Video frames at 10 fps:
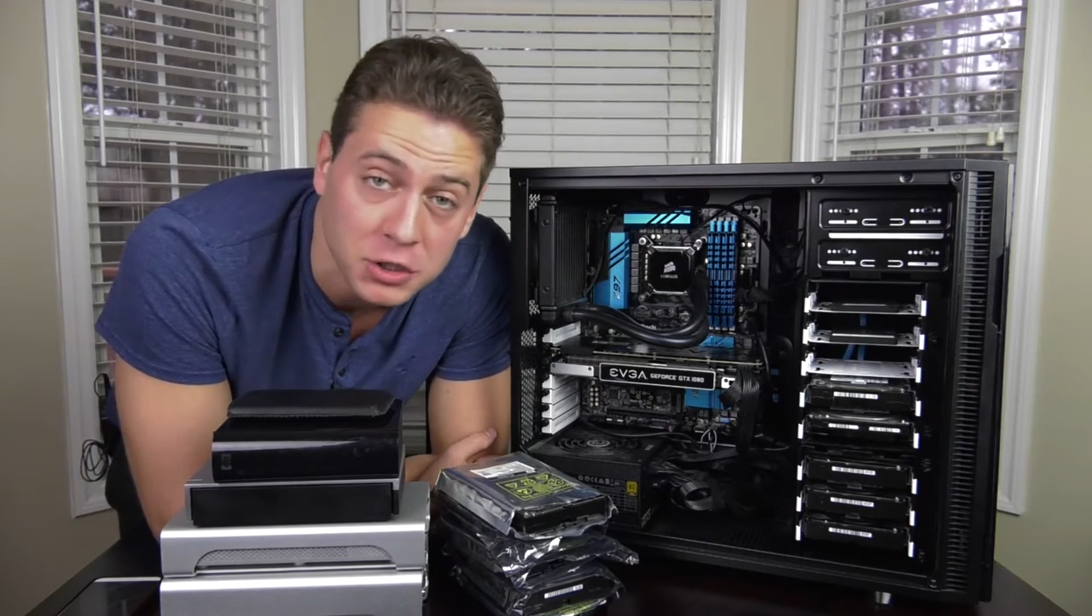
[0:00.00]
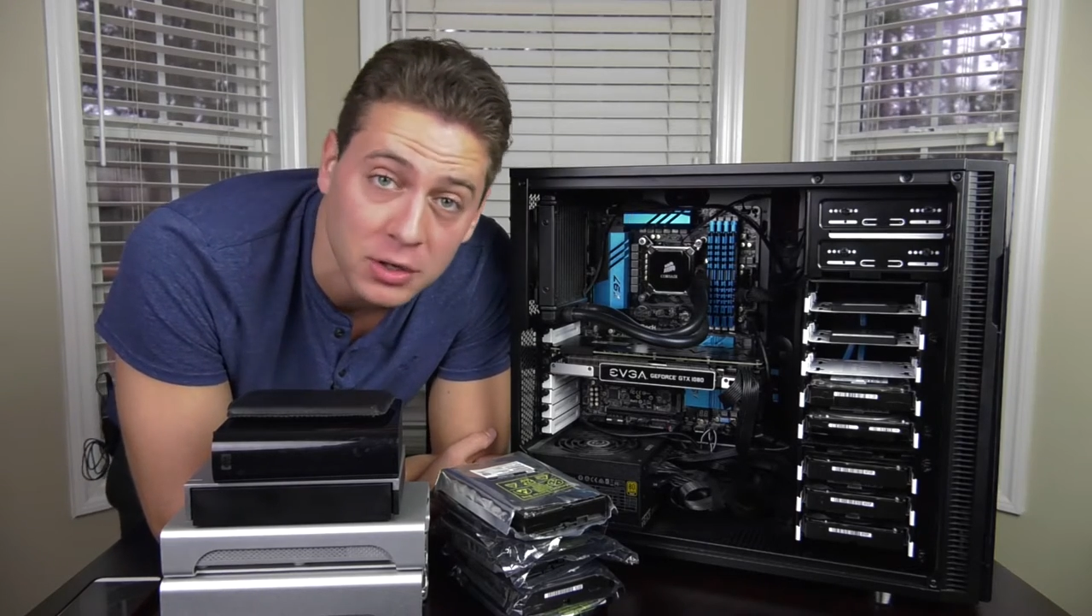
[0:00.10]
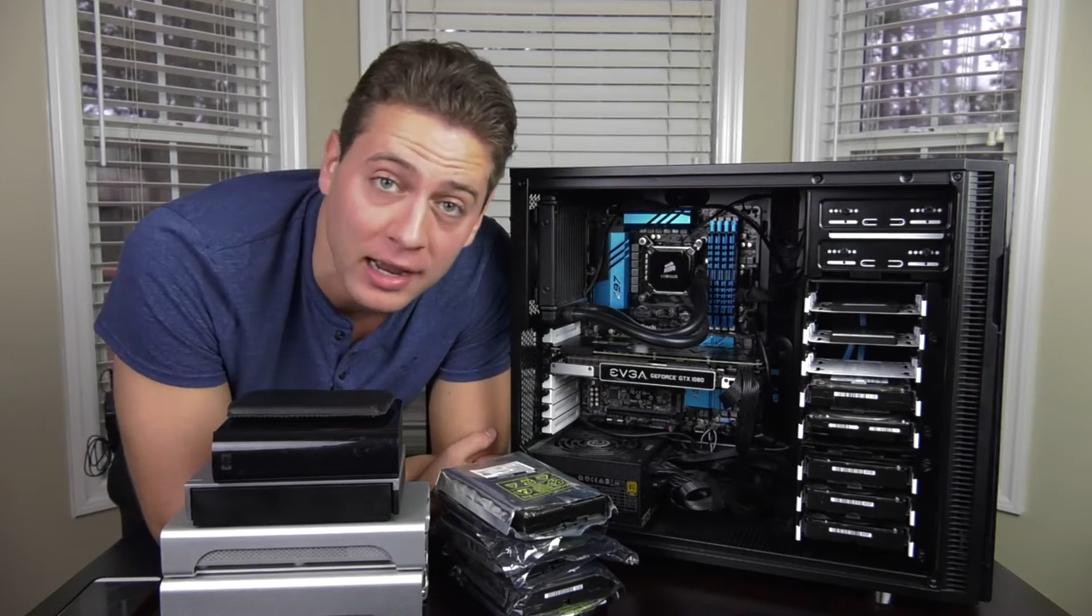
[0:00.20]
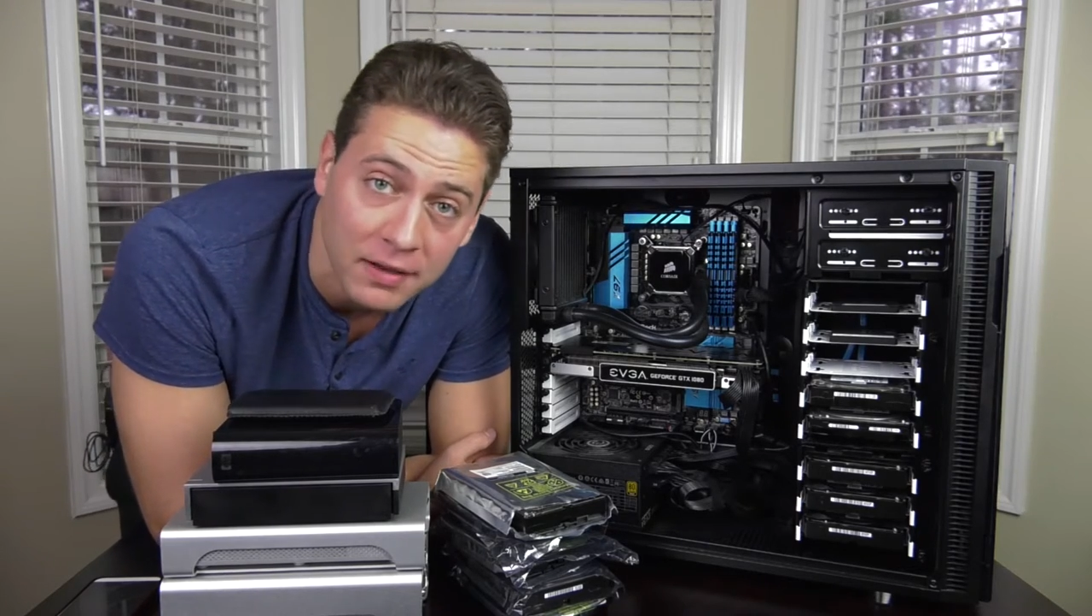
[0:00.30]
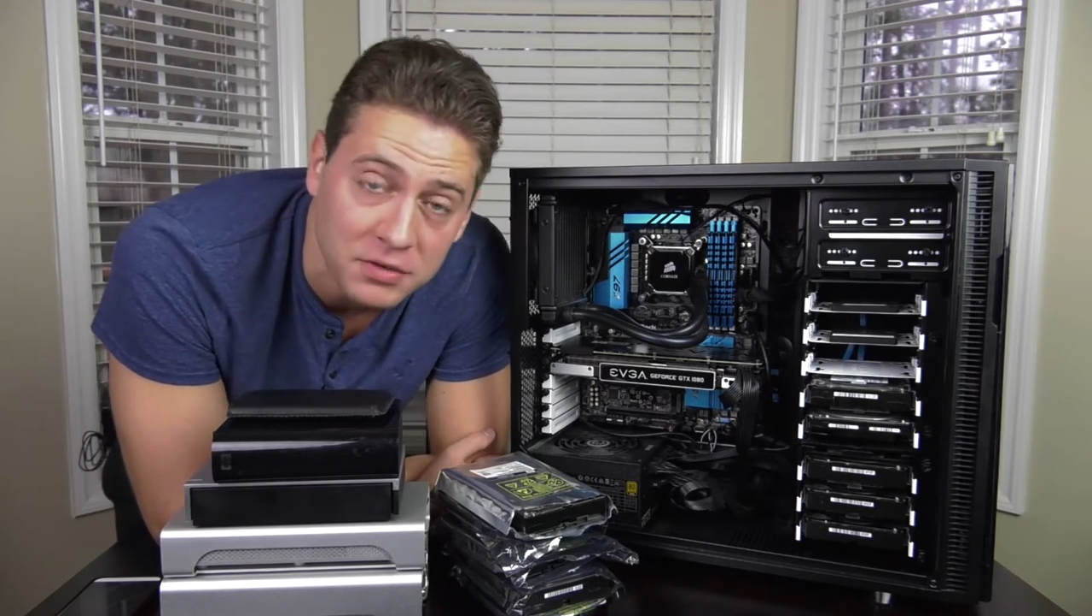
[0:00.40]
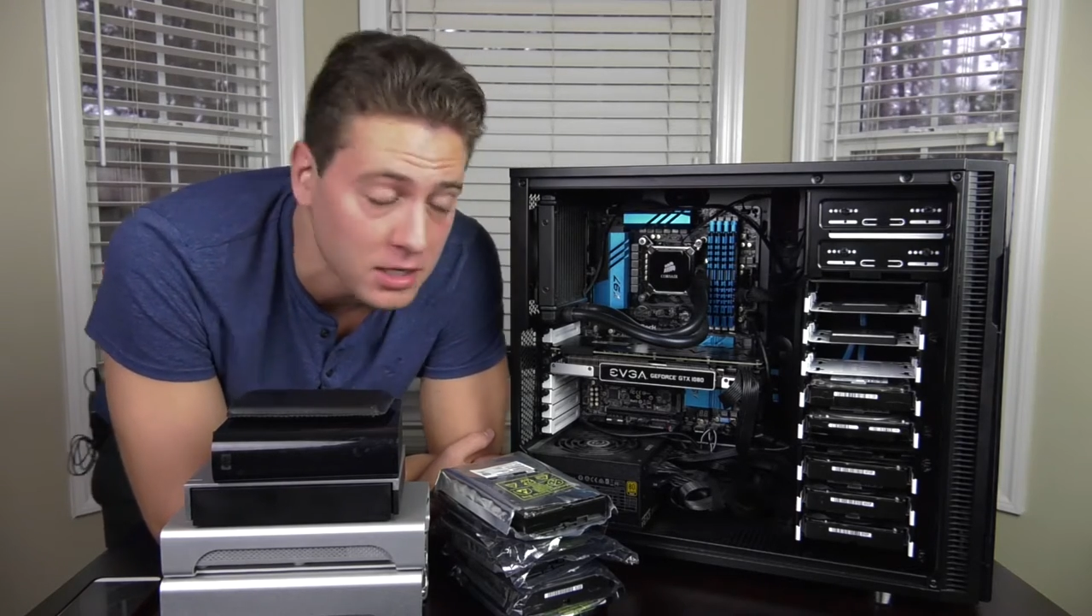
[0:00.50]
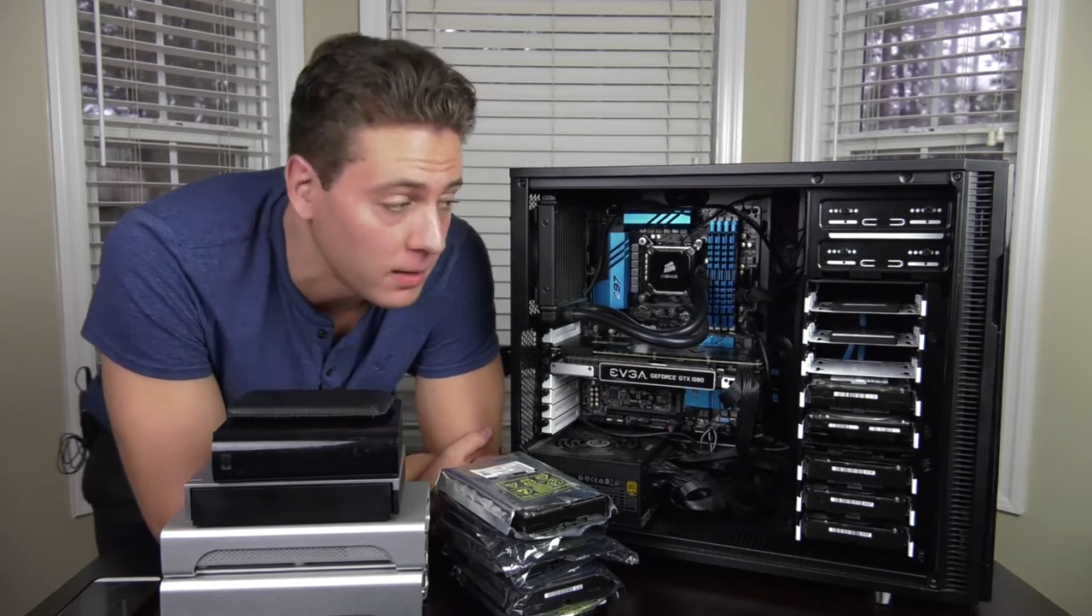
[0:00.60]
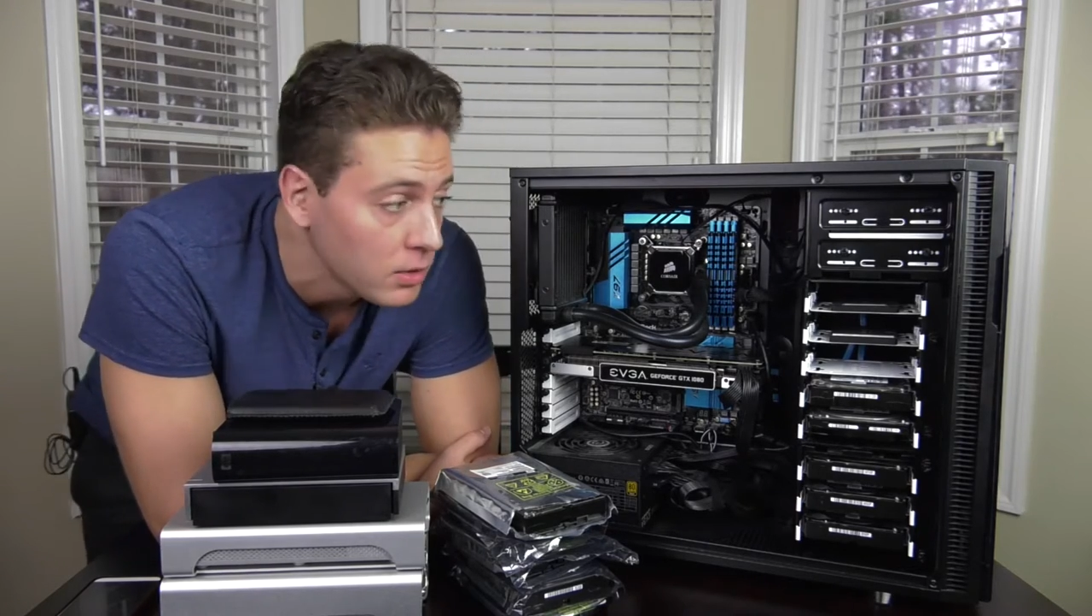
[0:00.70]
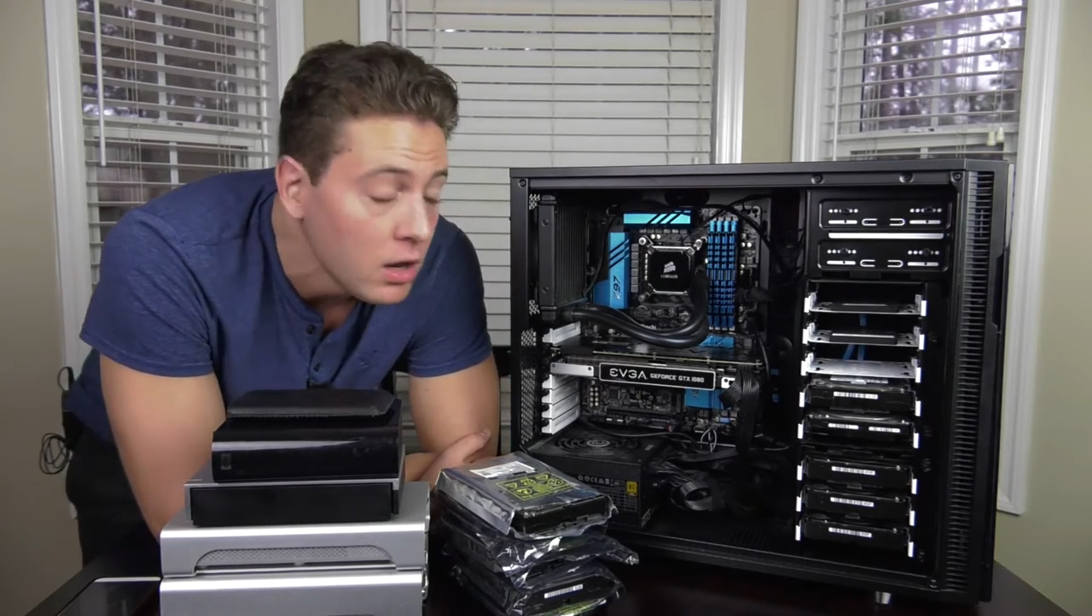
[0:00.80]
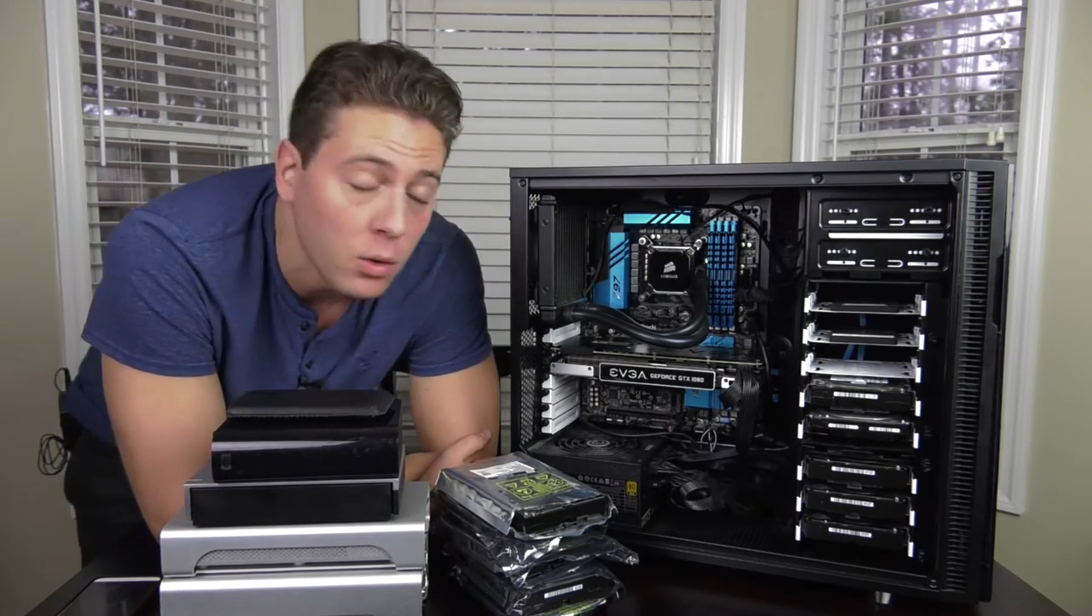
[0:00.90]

drives, um,